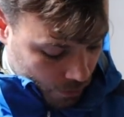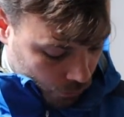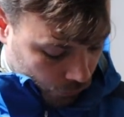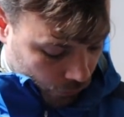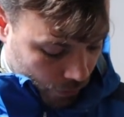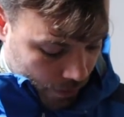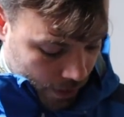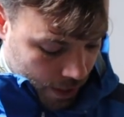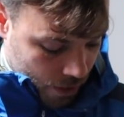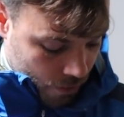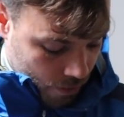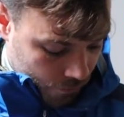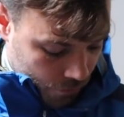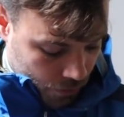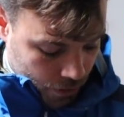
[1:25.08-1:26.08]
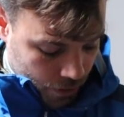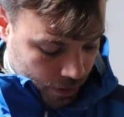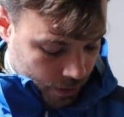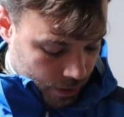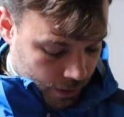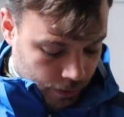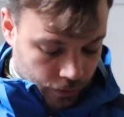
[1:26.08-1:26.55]
Also in here I've got
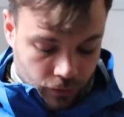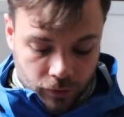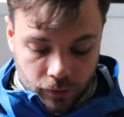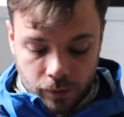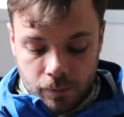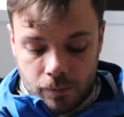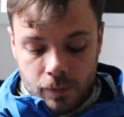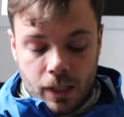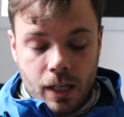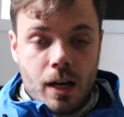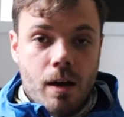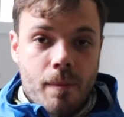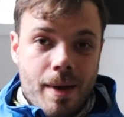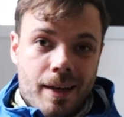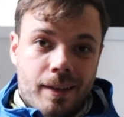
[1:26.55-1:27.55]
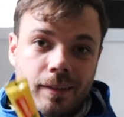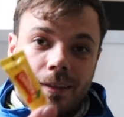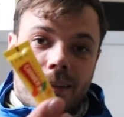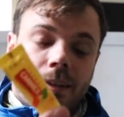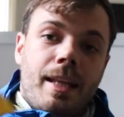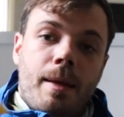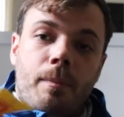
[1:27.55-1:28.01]
some
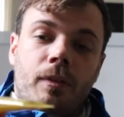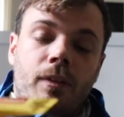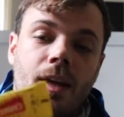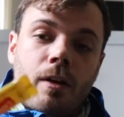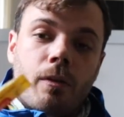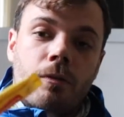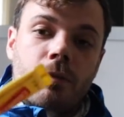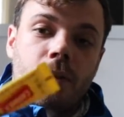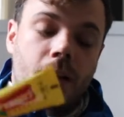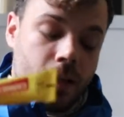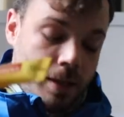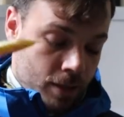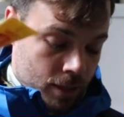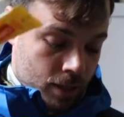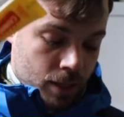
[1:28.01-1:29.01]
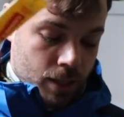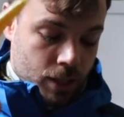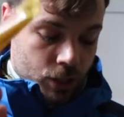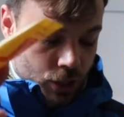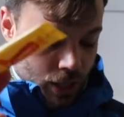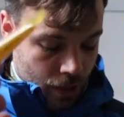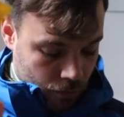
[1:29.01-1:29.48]
Carmex lip salve kind of
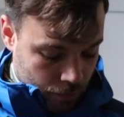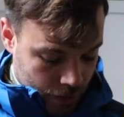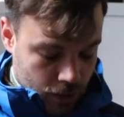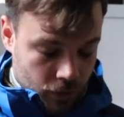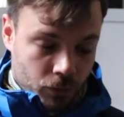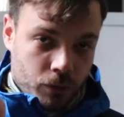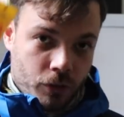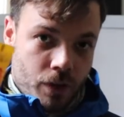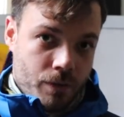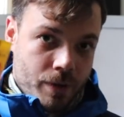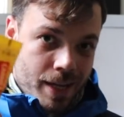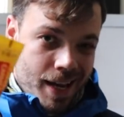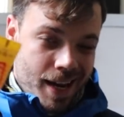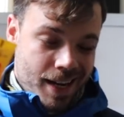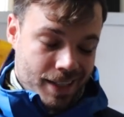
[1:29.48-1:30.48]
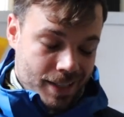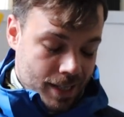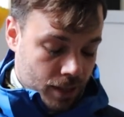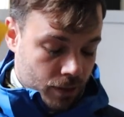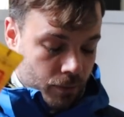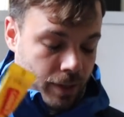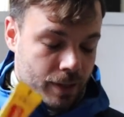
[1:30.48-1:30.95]
gel, which is also really handy
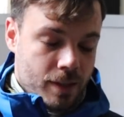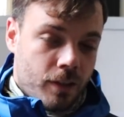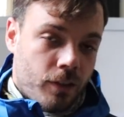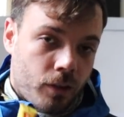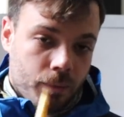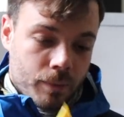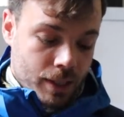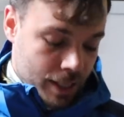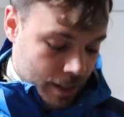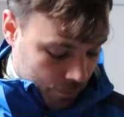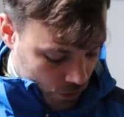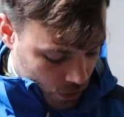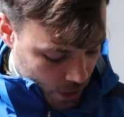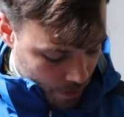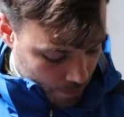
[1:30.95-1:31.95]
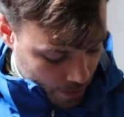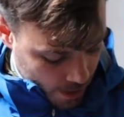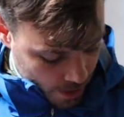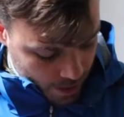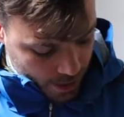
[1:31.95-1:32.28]
in the winter, stop your lips chapping.